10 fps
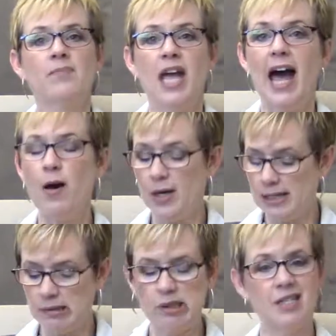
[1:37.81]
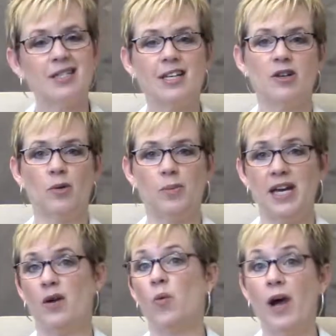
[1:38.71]
how consistent you're
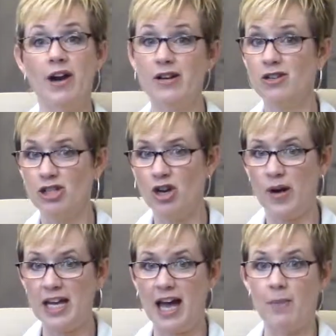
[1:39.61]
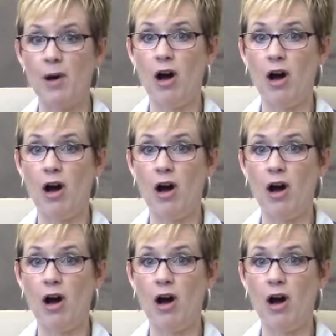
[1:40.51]
being. Where are you showing up?